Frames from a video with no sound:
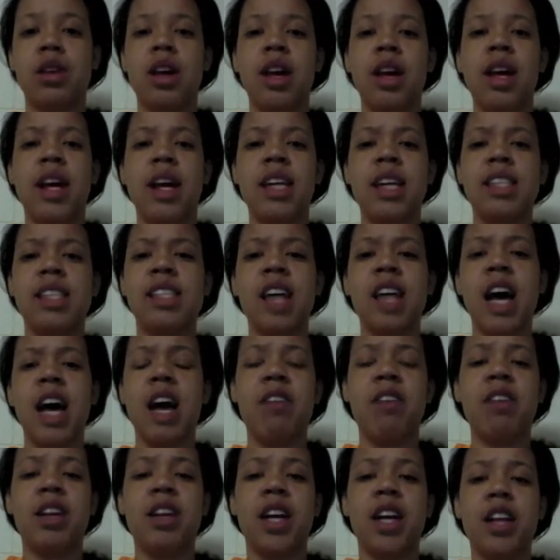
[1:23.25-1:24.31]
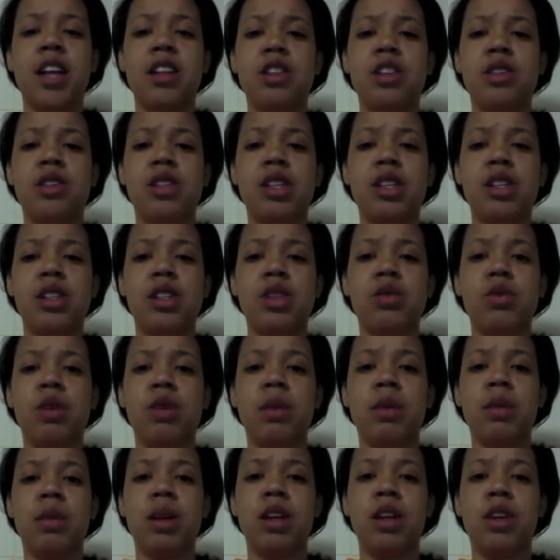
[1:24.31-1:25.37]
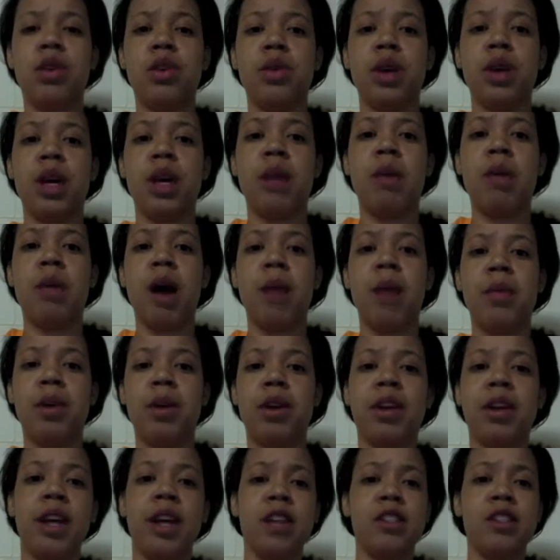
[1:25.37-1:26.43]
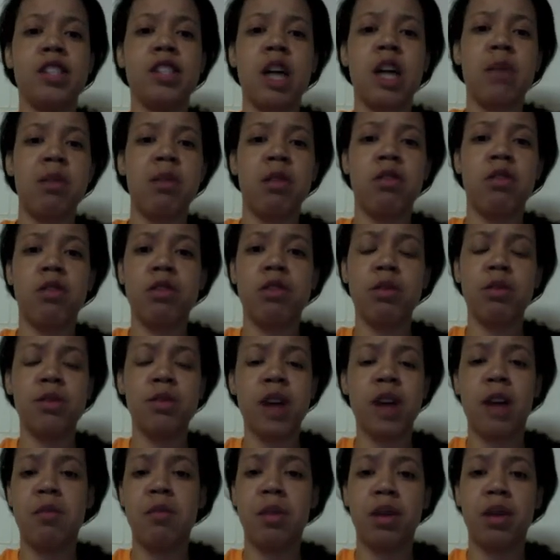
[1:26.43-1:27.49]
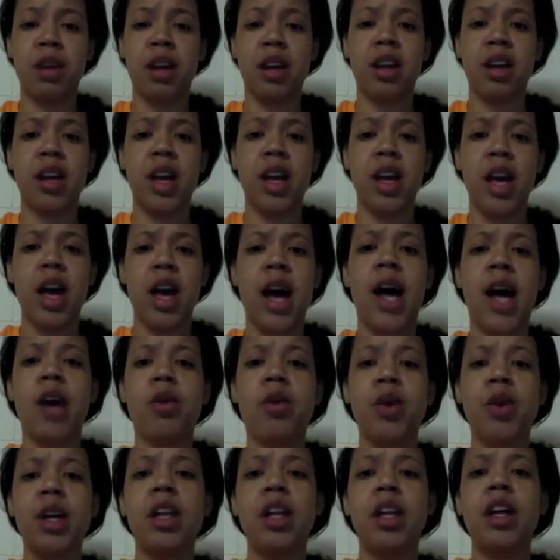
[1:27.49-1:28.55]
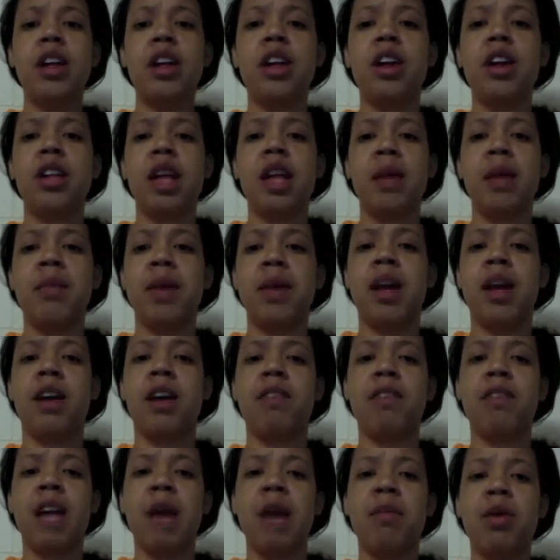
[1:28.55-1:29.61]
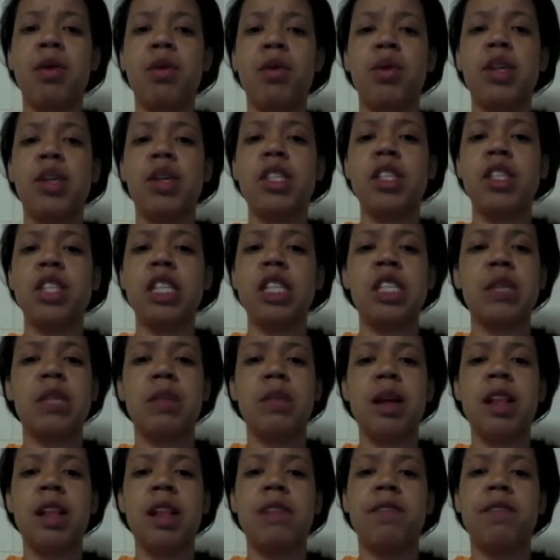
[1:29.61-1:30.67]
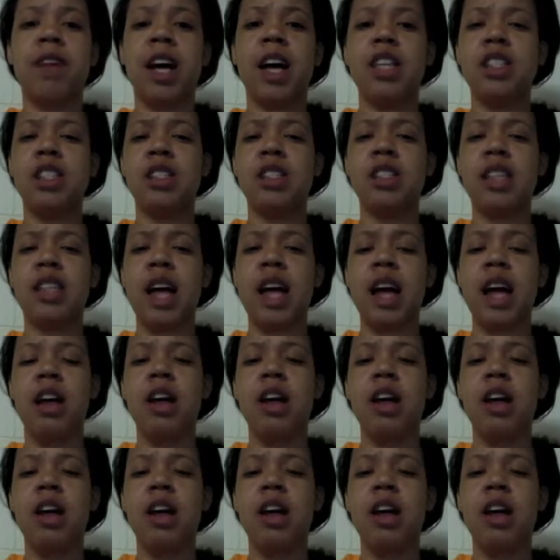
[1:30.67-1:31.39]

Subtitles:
It's not every day that you see two women doing a popular dance on top of a rooftop building. I quickly learned that being a flapper wasn't just about the fashion style;